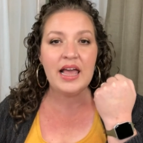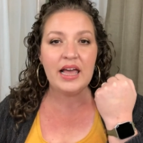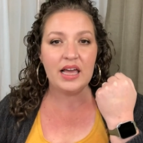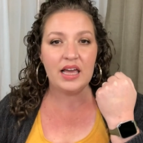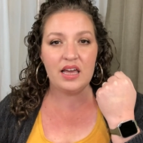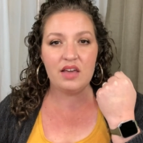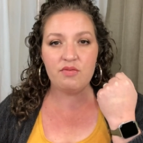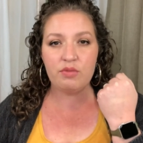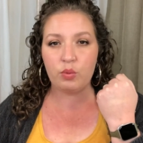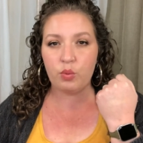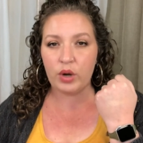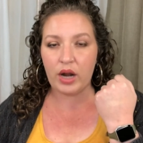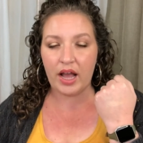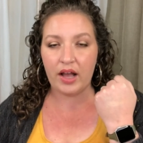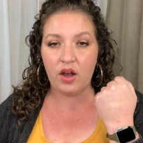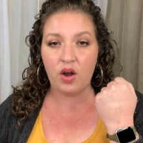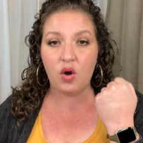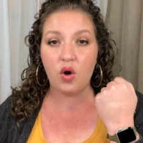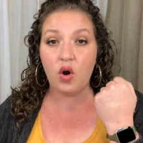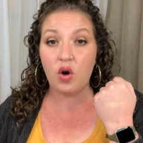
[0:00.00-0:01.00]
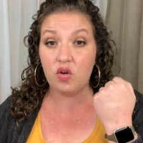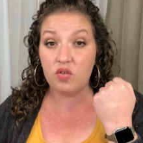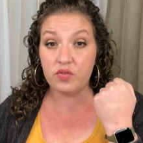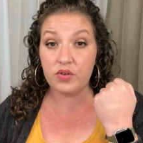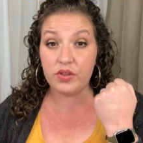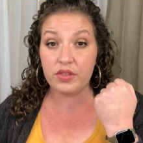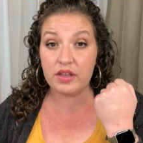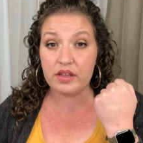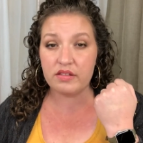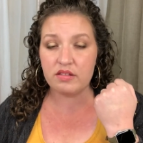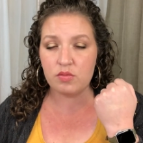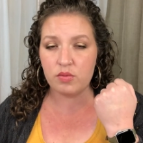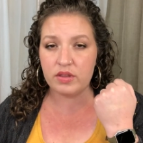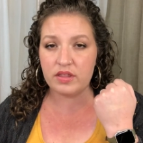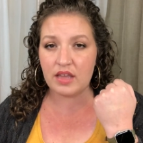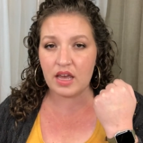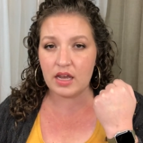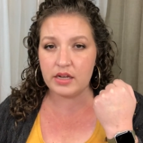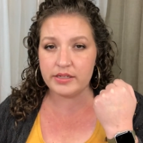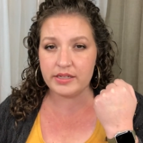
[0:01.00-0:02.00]
even when I go over this with
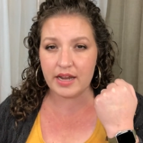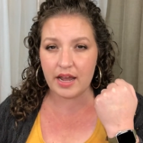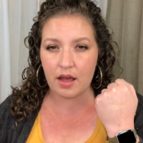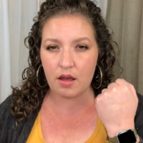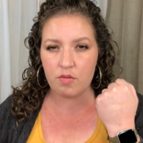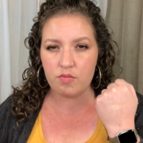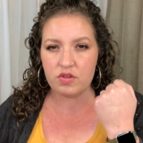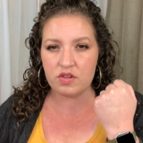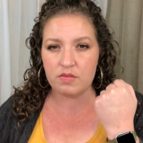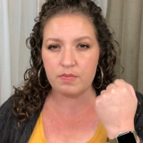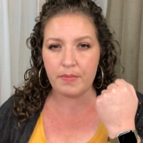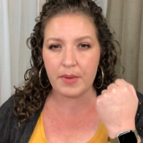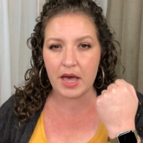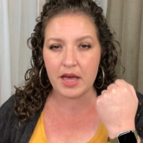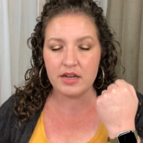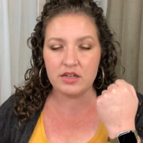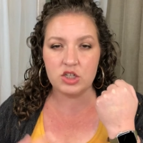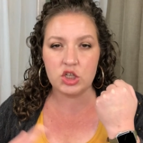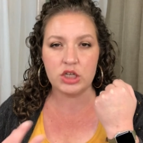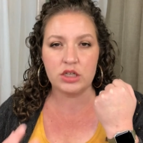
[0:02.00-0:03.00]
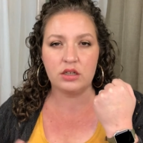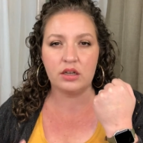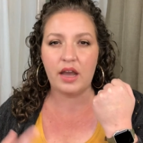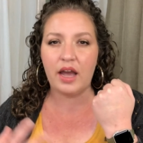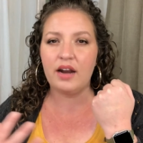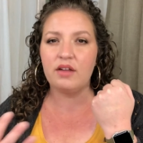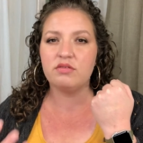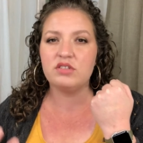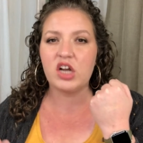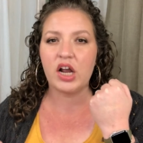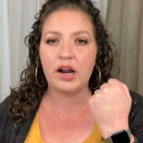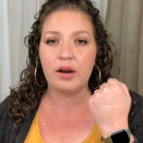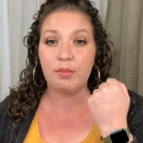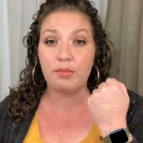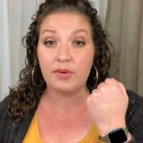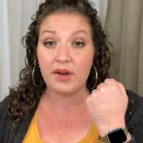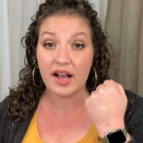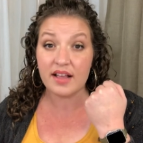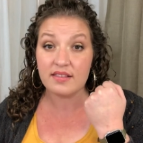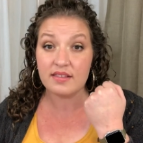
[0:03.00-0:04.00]
a damp sponge and kind of try to
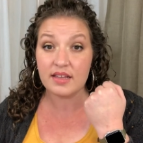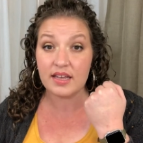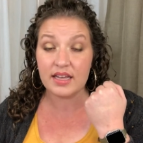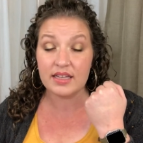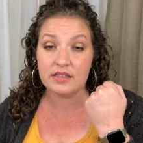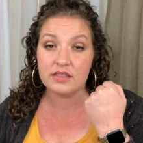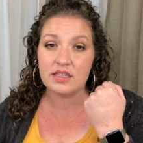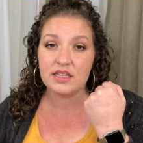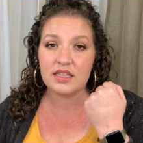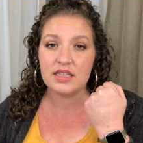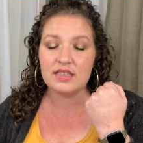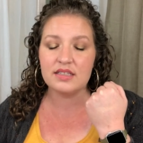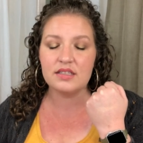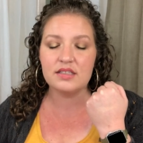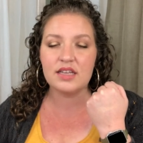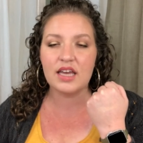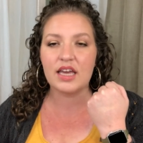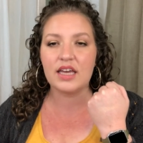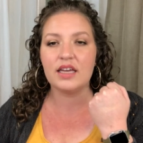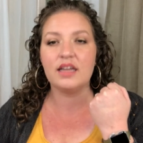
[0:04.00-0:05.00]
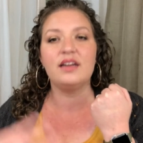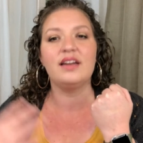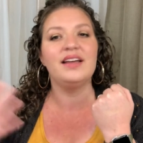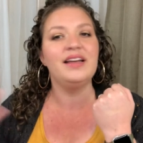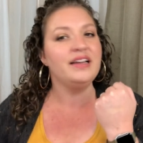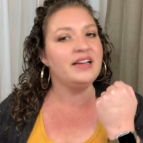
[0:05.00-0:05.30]
press it into the skin.